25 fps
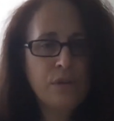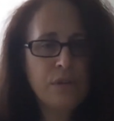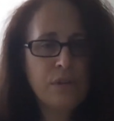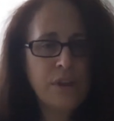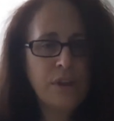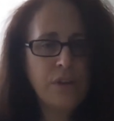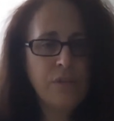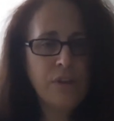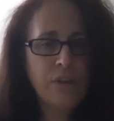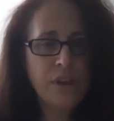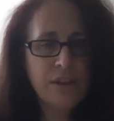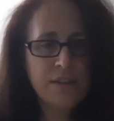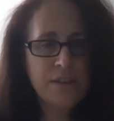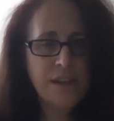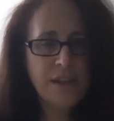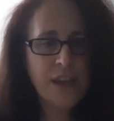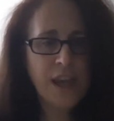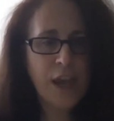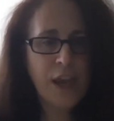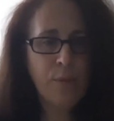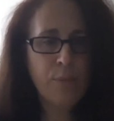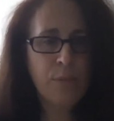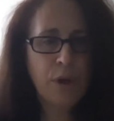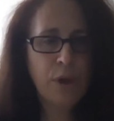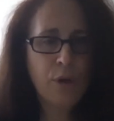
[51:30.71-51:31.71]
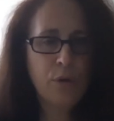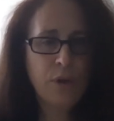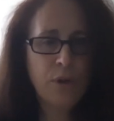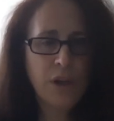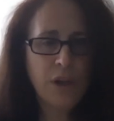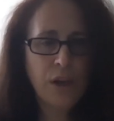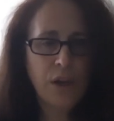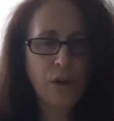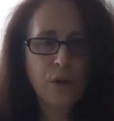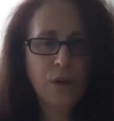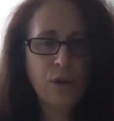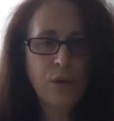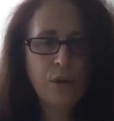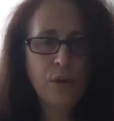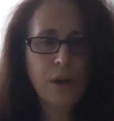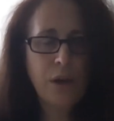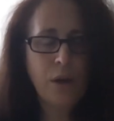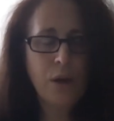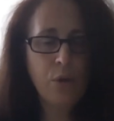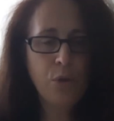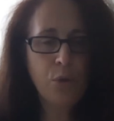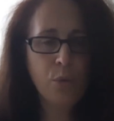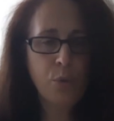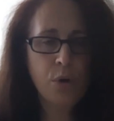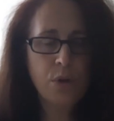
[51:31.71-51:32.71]
giving us a cameo here and
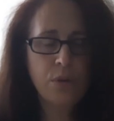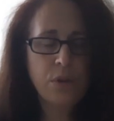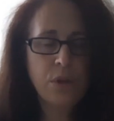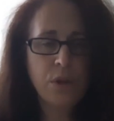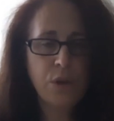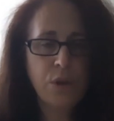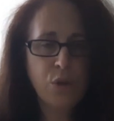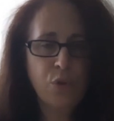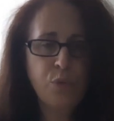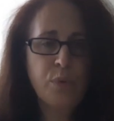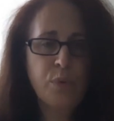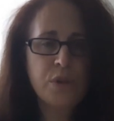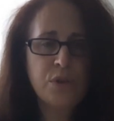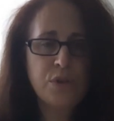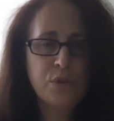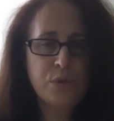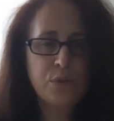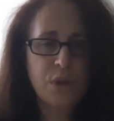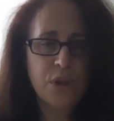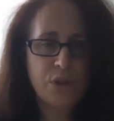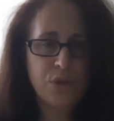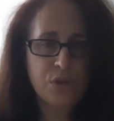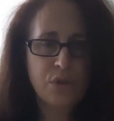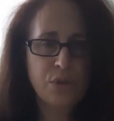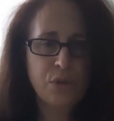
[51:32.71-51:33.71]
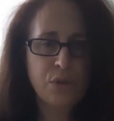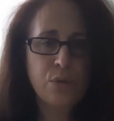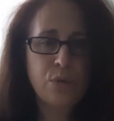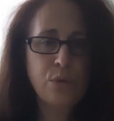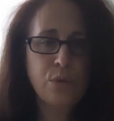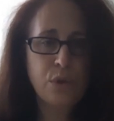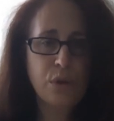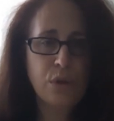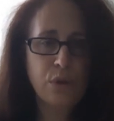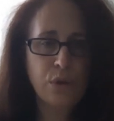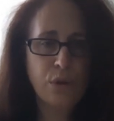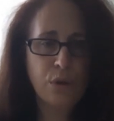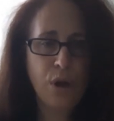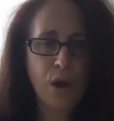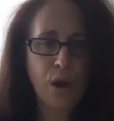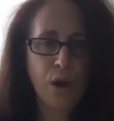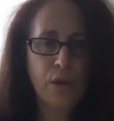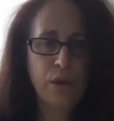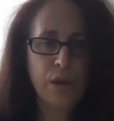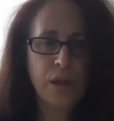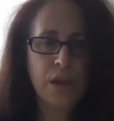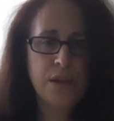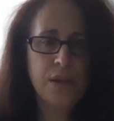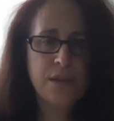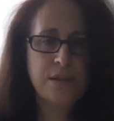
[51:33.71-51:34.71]
all the work that you've been doing too with your
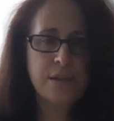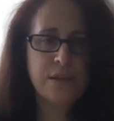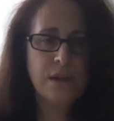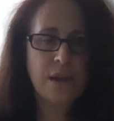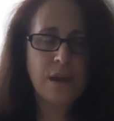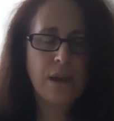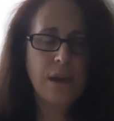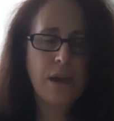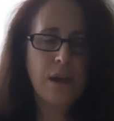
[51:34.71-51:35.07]
colleagues.